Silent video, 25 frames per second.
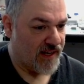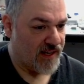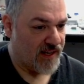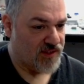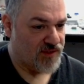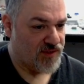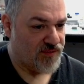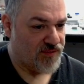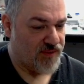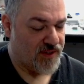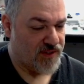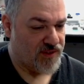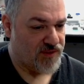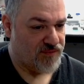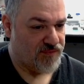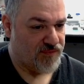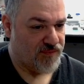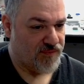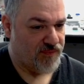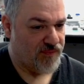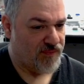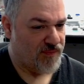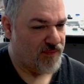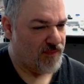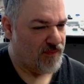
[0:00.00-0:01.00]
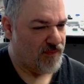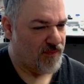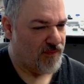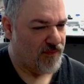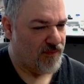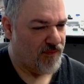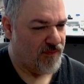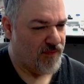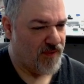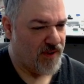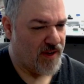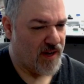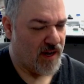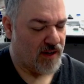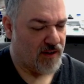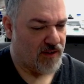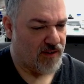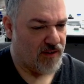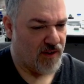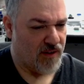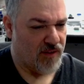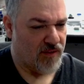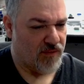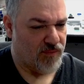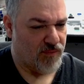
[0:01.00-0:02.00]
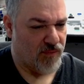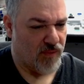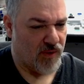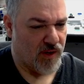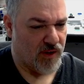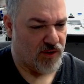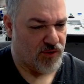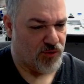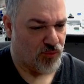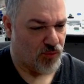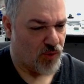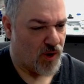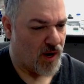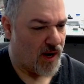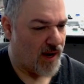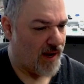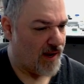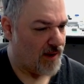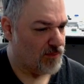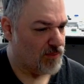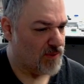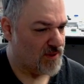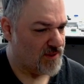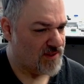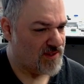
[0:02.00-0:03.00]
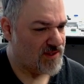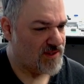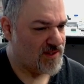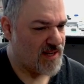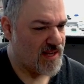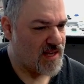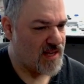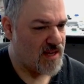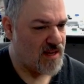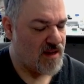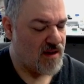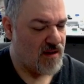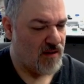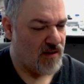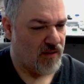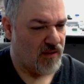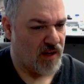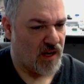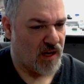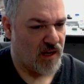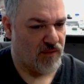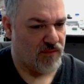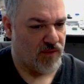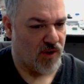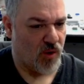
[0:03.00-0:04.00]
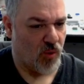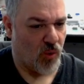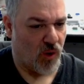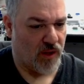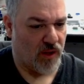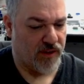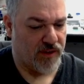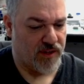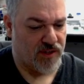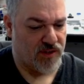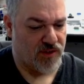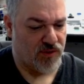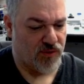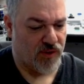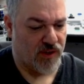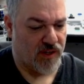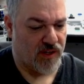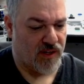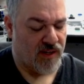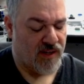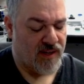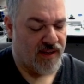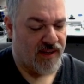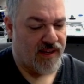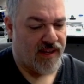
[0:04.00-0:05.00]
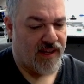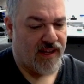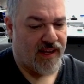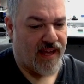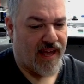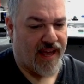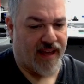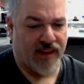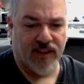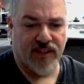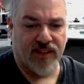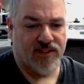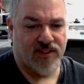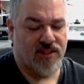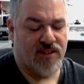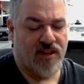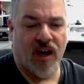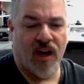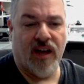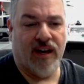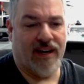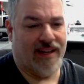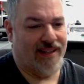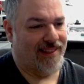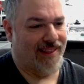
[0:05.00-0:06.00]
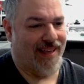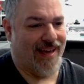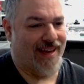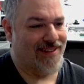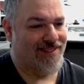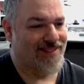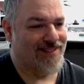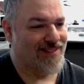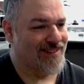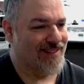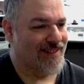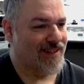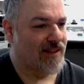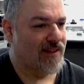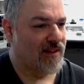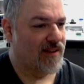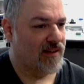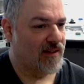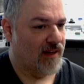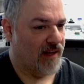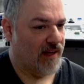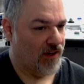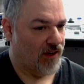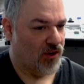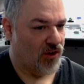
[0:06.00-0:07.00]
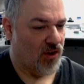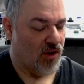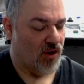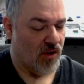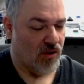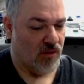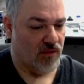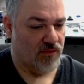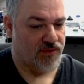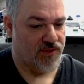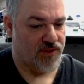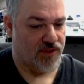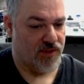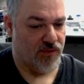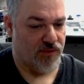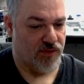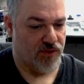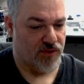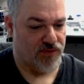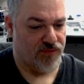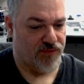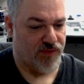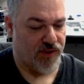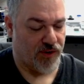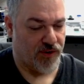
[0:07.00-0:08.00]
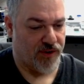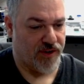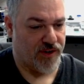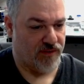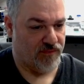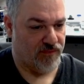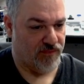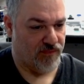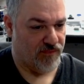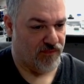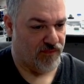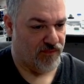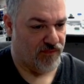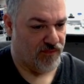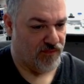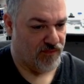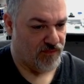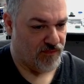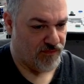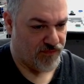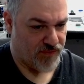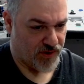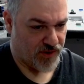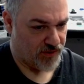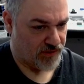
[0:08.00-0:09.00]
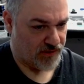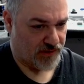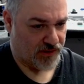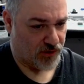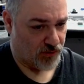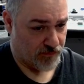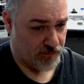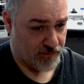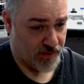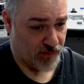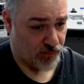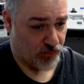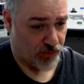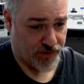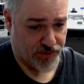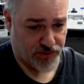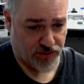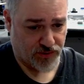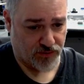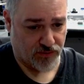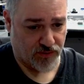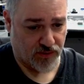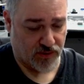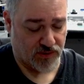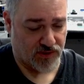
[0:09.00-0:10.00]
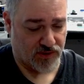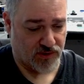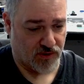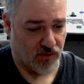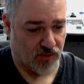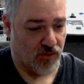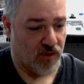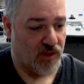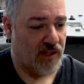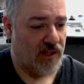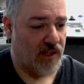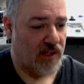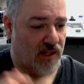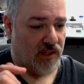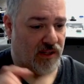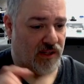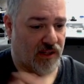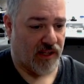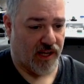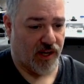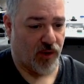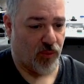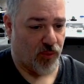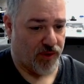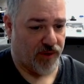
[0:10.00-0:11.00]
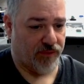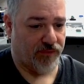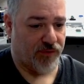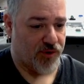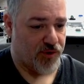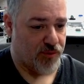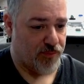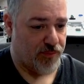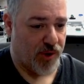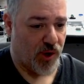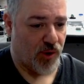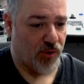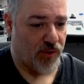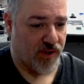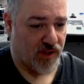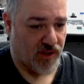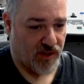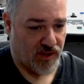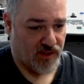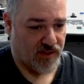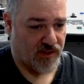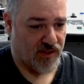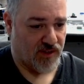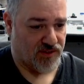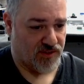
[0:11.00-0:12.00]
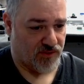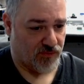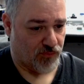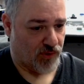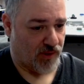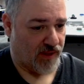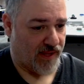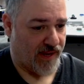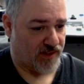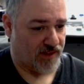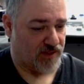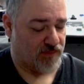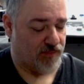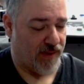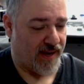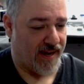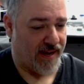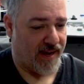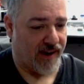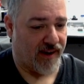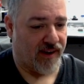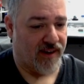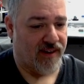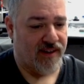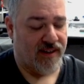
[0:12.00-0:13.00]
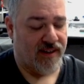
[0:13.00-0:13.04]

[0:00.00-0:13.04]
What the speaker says: It's got a dry but sticky kind of a quality to it. And it's not elastic at all. So there's very, very little memory to it. So like whenever you poke it, it doesn't relax back.